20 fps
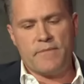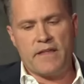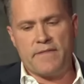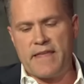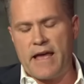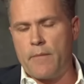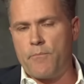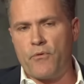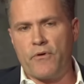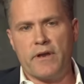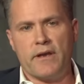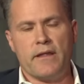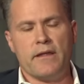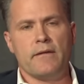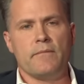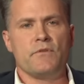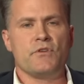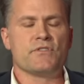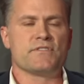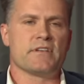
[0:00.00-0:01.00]
it, at that point,
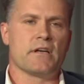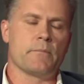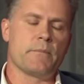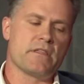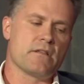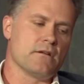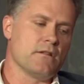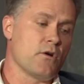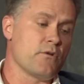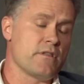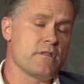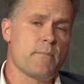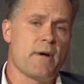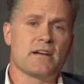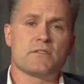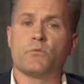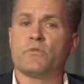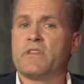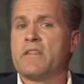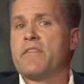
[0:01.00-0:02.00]
you're telling me they're loading the
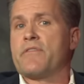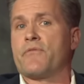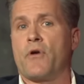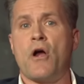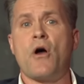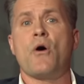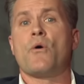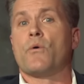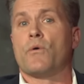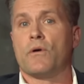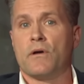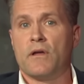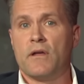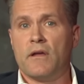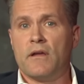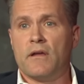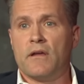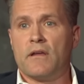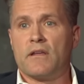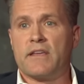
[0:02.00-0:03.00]
box. Well, then throw.
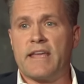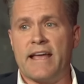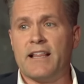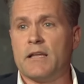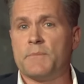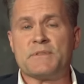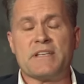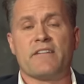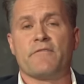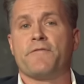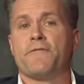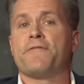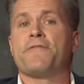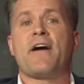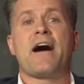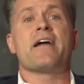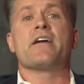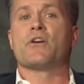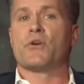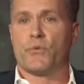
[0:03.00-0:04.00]
Caleb's on
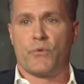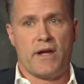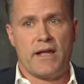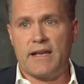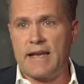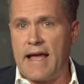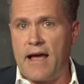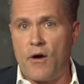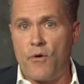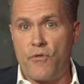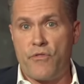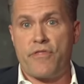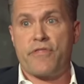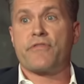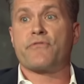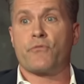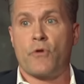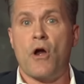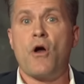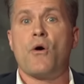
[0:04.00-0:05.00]
fire right now.
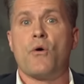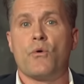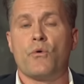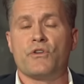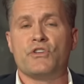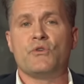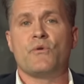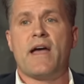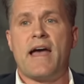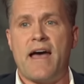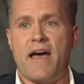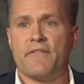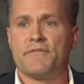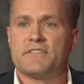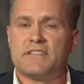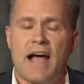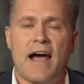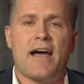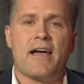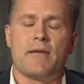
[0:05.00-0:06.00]
Throw. You
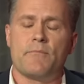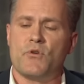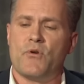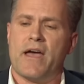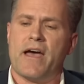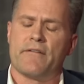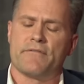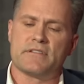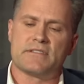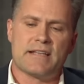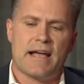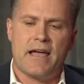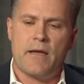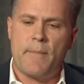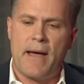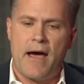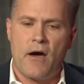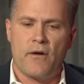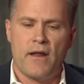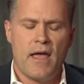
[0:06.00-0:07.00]
have time. You have a
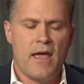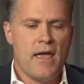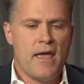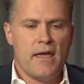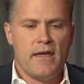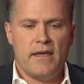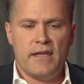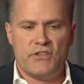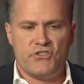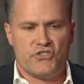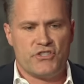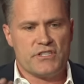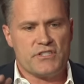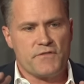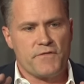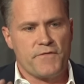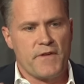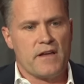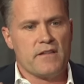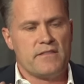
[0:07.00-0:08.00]
timeout. It
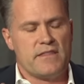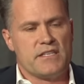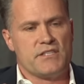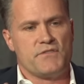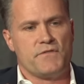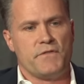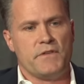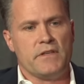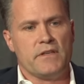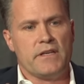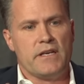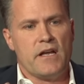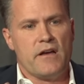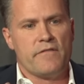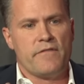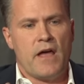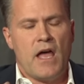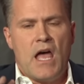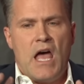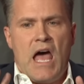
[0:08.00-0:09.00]
just felt this feeling
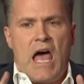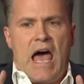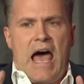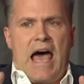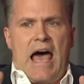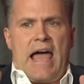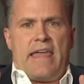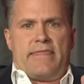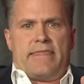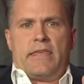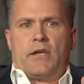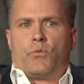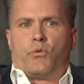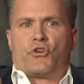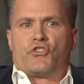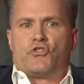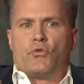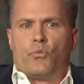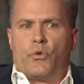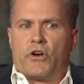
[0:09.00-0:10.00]
of, I think
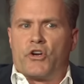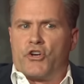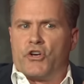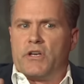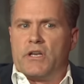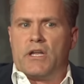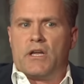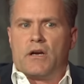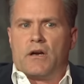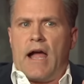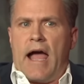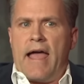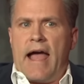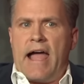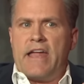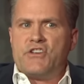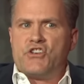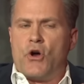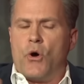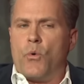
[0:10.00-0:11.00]
we're, we're good here. I,
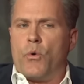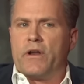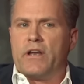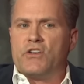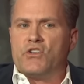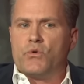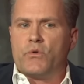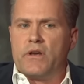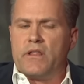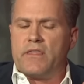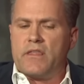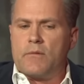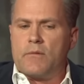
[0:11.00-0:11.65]
I don't want to do